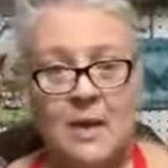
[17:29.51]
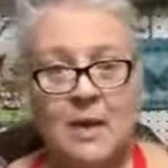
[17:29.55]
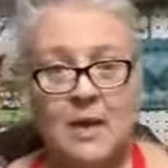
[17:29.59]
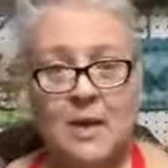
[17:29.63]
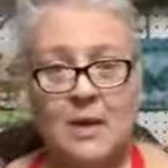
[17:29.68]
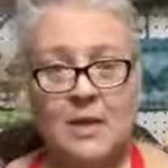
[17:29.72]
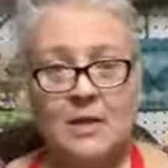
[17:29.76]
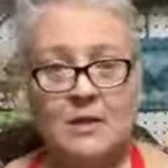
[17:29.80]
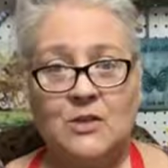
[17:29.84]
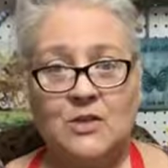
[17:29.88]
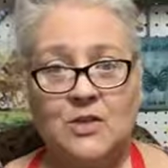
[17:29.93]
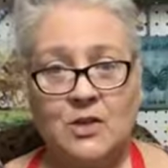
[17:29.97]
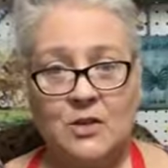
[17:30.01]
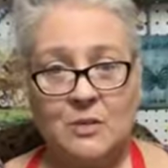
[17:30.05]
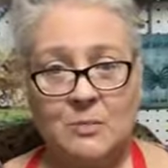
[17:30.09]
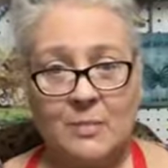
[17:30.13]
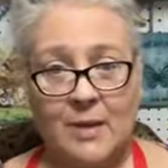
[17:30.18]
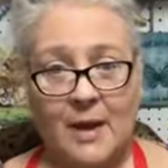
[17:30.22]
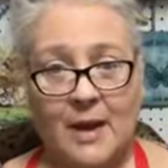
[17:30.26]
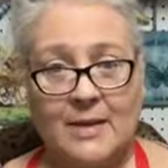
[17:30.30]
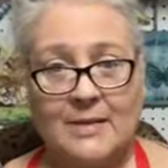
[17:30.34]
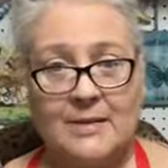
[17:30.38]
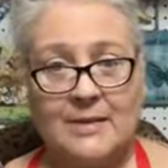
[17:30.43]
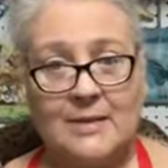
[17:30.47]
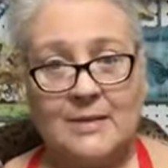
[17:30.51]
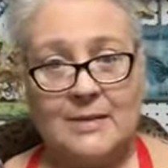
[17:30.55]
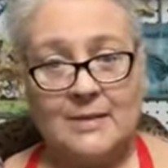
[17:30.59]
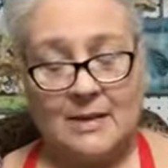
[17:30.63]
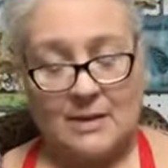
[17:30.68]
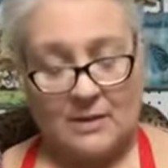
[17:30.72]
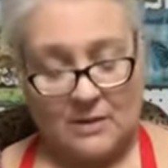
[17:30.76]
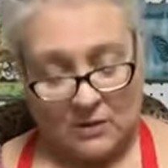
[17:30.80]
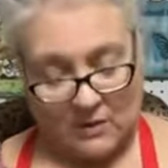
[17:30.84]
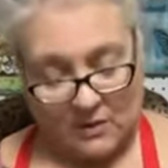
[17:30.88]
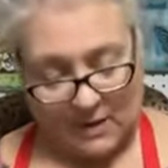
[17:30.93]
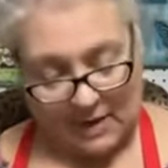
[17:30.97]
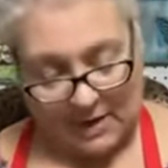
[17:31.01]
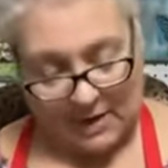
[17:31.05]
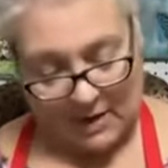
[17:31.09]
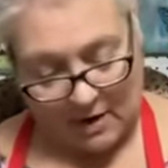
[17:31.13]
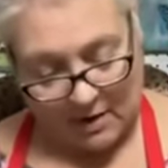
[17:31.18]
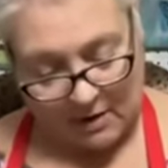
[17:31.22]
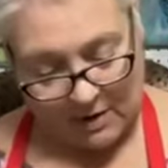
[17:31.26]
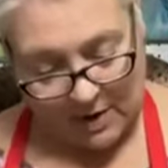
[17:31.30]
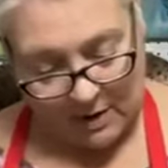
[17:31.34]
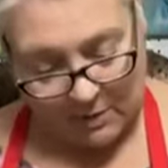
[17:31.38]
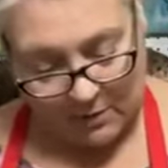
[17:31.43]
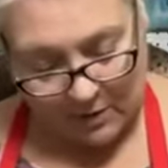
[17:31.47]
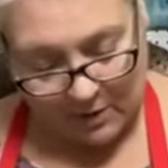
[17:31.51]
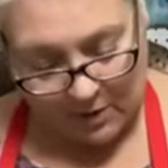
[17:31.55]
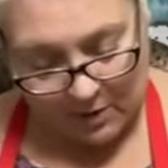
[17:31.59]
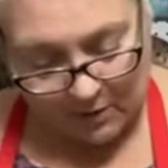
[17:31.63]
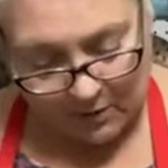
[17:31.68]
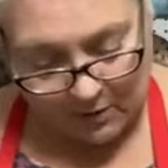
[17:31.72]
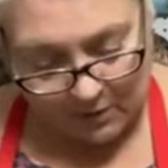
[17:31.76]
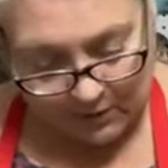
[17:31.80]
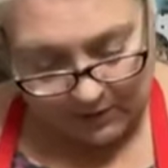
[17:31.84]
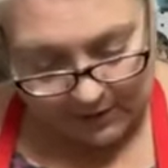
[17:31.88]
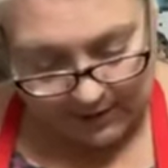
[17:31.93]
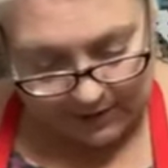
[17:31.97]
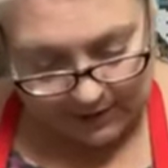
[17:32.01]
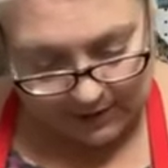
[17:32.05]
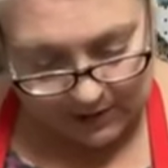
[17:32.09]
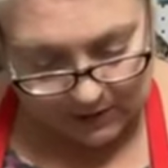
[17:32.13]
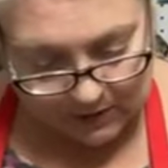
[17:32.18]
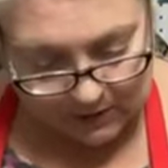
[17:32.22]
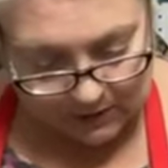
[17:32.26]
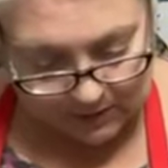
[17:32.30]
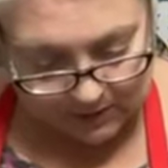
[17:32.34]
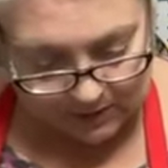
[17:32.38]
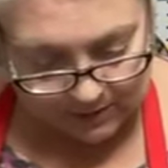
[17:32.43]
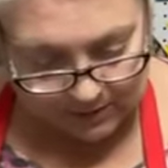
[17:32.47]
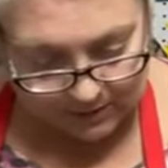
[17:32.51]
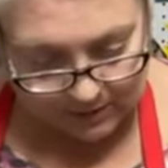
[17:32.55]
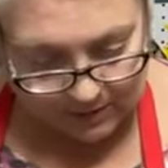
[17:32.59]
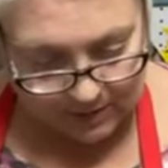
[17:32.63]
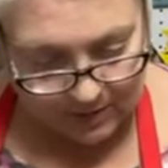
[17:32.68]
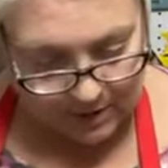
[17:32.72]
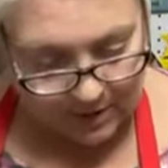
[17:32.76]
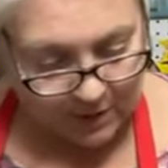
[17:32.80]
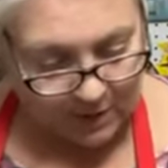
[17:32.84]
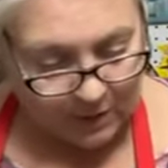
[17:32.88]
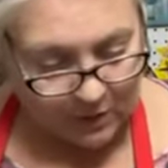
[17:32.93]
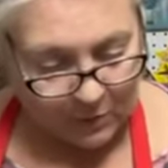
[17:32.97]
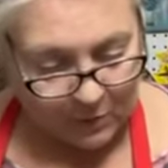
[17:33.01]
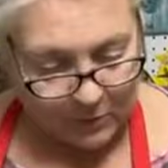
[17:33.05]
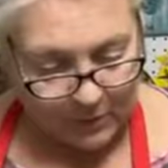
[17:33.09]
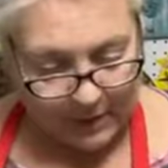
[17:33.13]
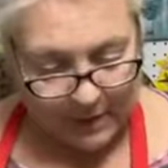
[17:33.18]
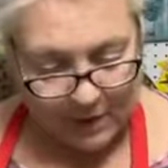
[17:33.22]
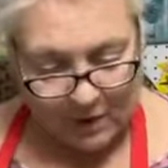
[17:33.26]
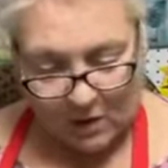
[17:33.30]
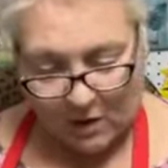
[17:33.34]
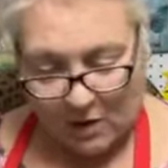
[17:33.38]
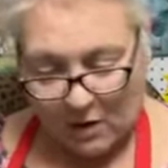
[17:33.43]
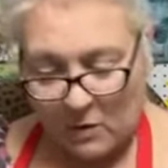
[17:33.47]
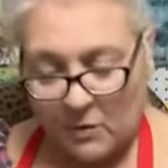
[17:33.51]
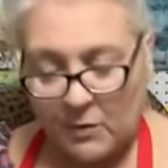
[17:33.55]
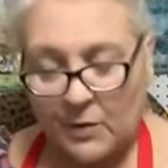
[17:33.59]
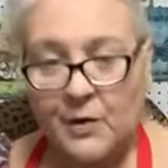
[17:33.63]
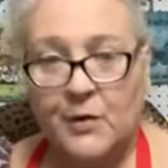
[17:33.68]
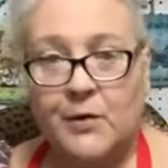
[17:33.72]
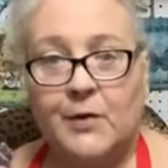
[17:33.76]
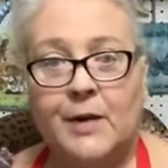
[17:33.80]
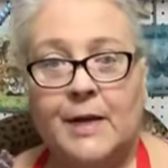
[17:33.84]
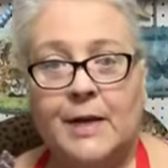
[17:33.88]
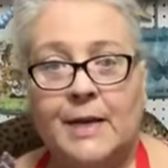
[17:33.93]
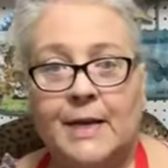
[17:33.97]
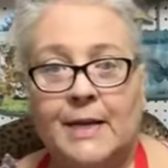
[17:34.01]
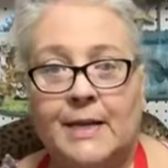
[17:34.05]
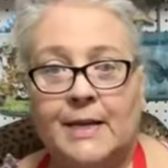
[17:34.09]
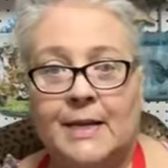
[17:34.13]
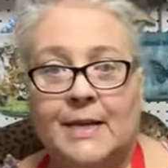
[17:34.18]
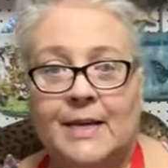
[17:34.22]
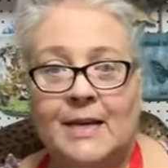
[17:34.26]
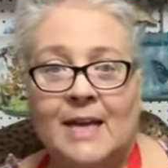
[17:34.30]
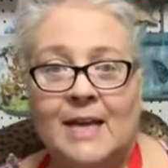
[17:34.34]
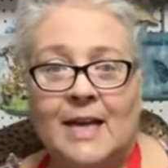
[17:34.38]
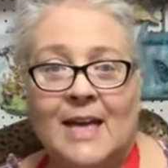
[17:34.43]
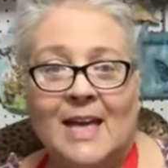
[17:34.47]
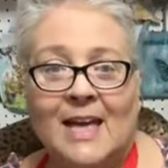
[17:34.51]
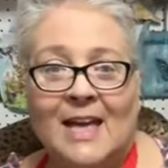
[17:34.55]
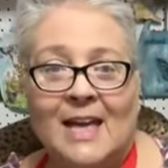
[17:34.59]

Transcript: And June Bassett says green. All right, we're going green, y'all. We are going green.